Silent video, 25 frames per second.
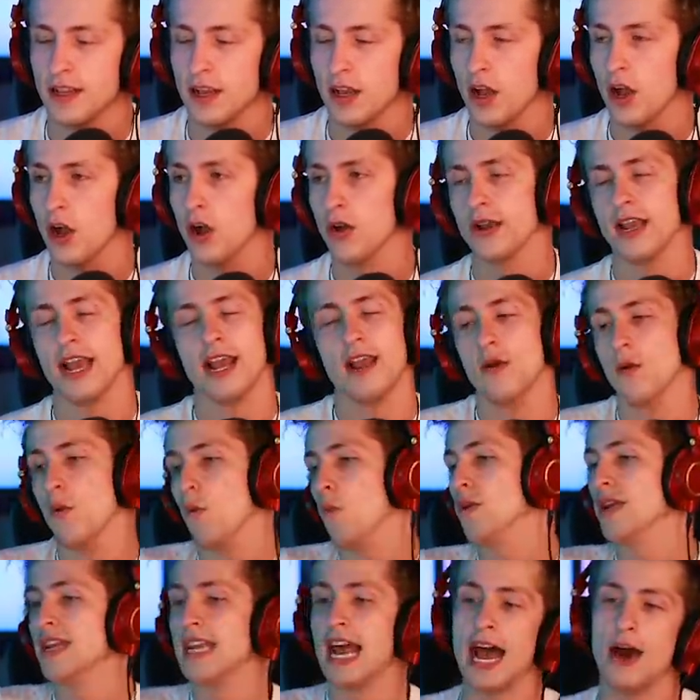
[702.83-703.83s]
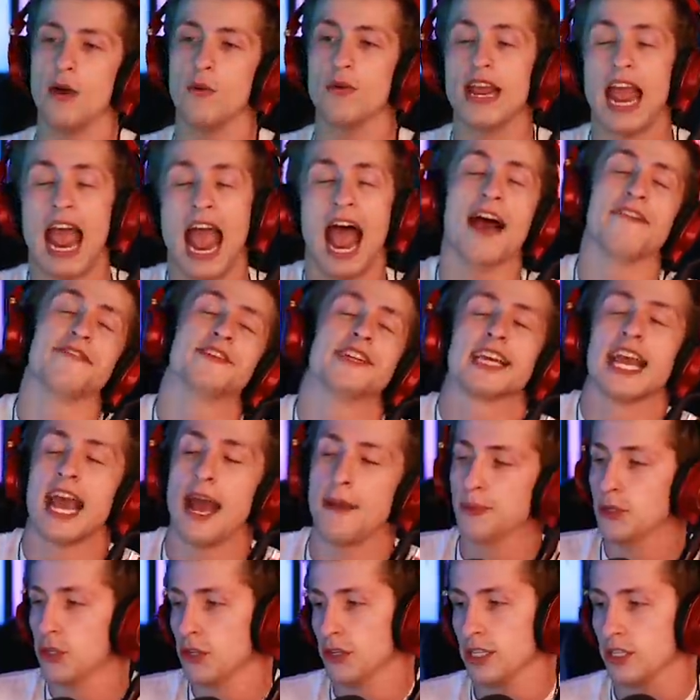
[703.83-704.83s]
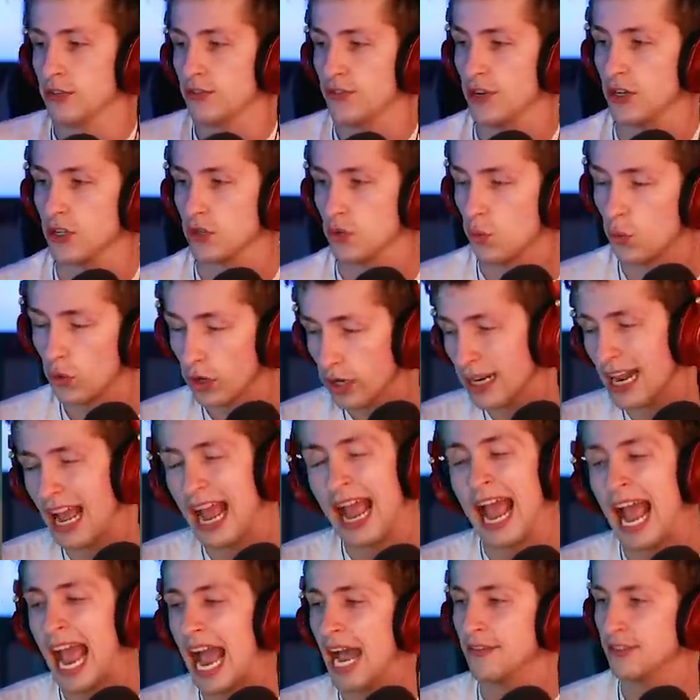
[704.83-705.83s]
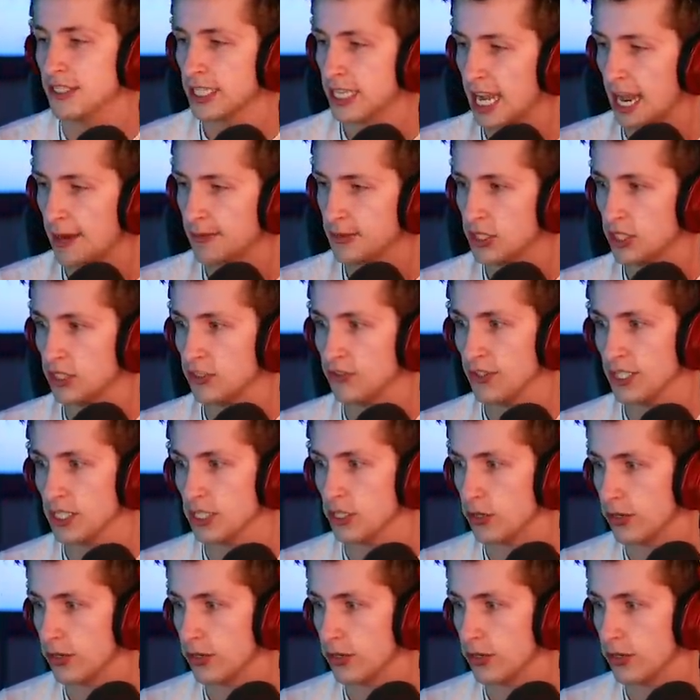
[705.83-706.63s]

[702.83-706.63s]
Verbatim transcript: Okay, we not we have to capture this fish. We're gonna have to capture this fish.